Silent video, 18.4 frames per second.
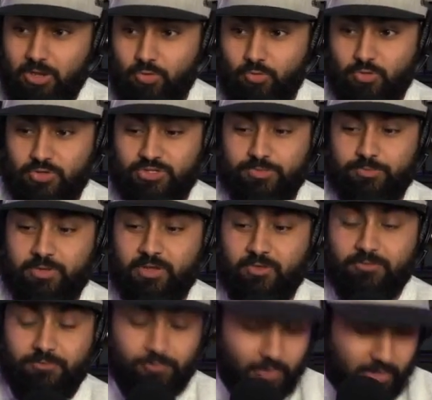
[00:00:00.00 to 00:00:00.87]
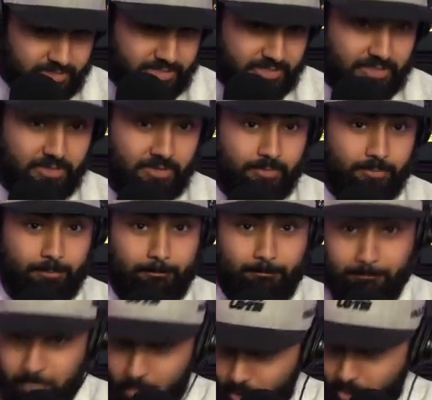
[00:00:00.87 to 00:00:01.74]
which should be a fucking
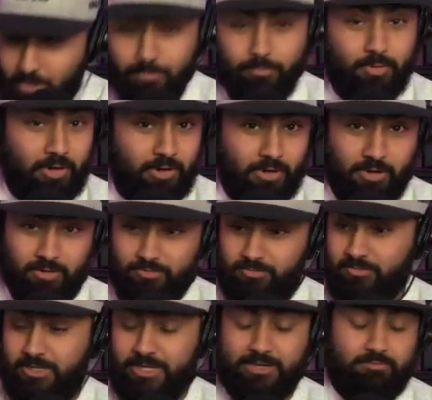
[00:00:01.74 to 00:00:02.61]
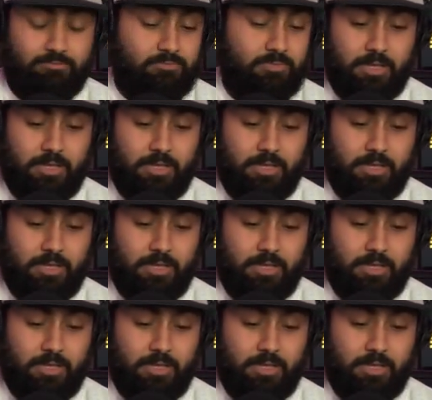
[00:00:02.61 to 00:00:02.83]
barn burner, like,